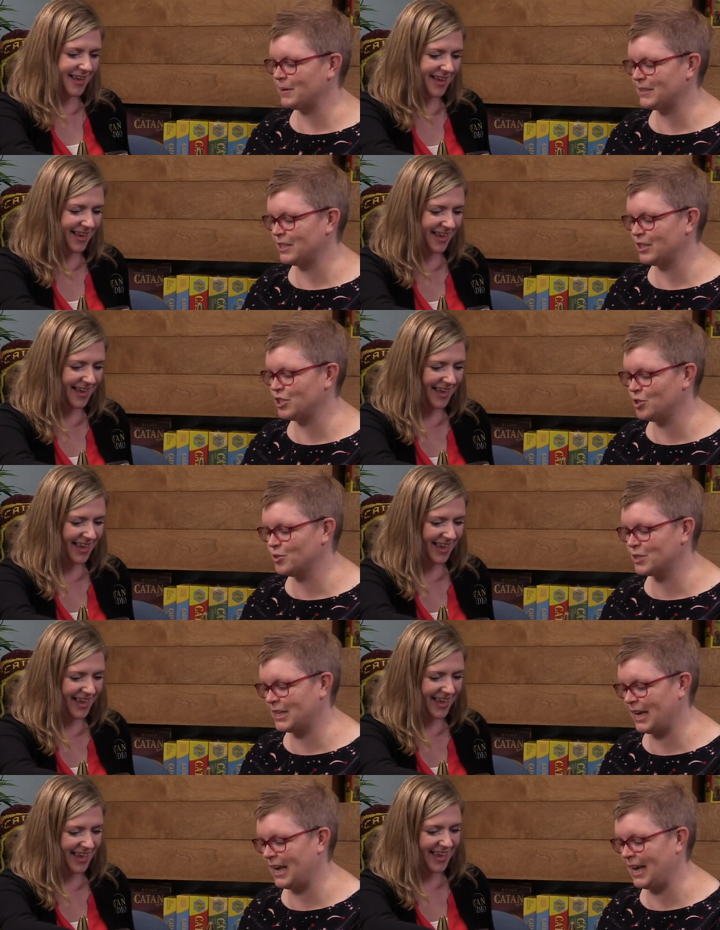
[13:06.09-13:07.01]
Speaker 1: but did
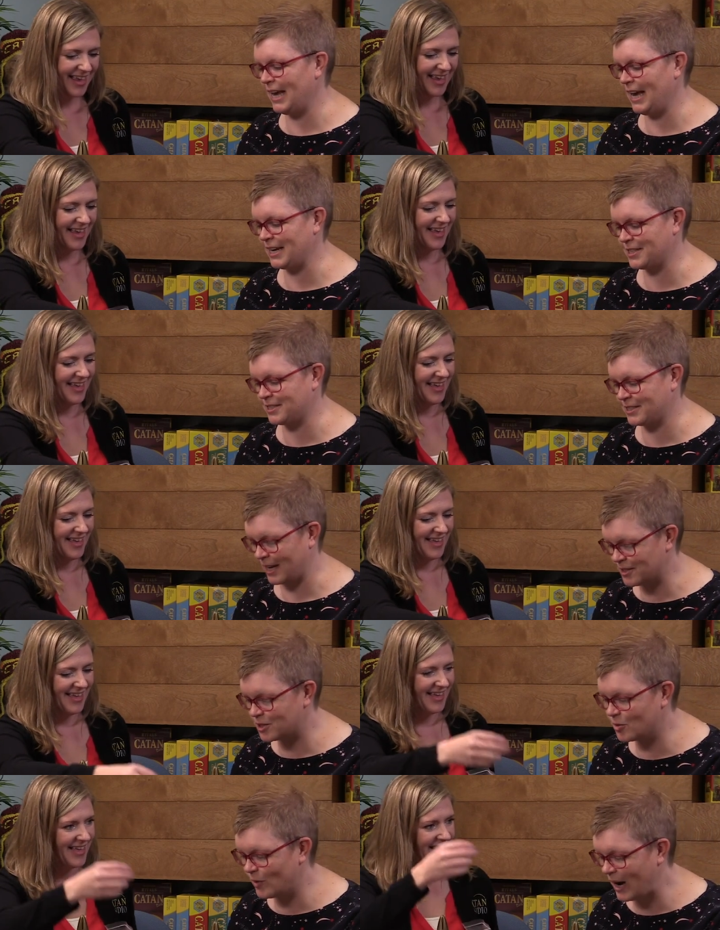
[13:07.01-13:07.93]
you say
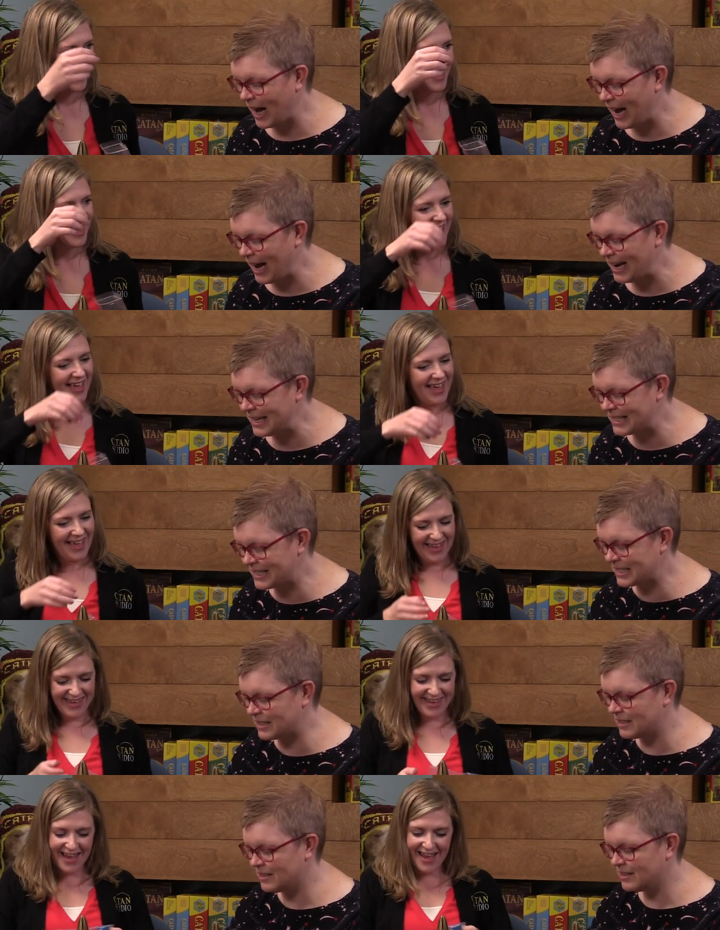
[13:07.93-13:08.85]

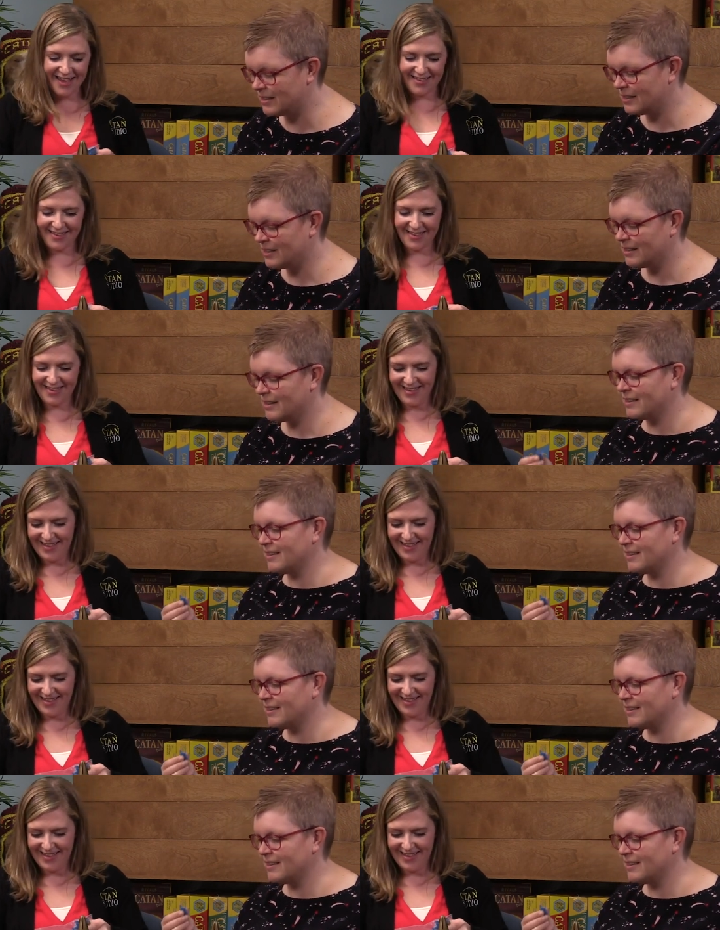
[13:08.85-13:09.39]
accessorize? Yes.